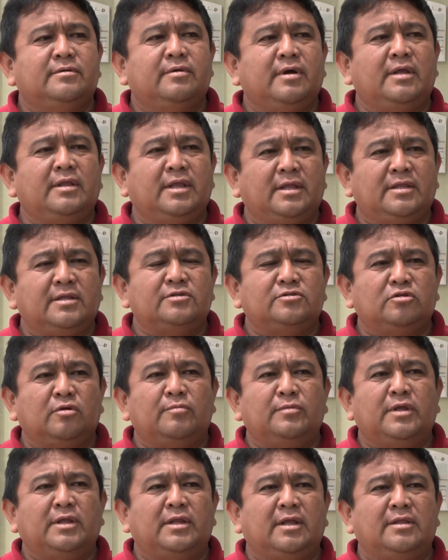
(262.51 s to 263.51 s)
Right? That is
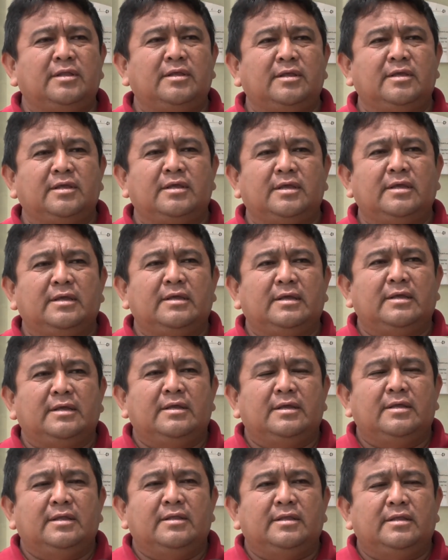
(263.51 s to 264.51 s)
something that the
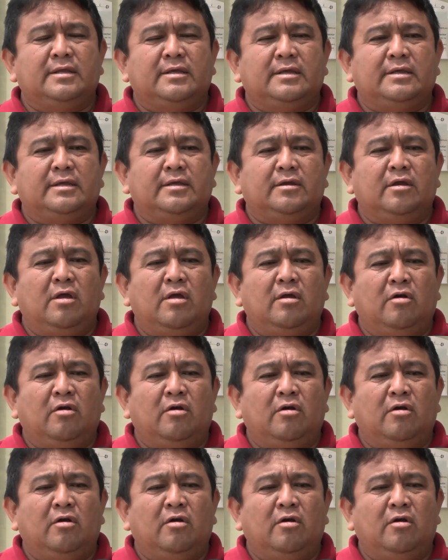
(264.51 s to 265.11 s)
the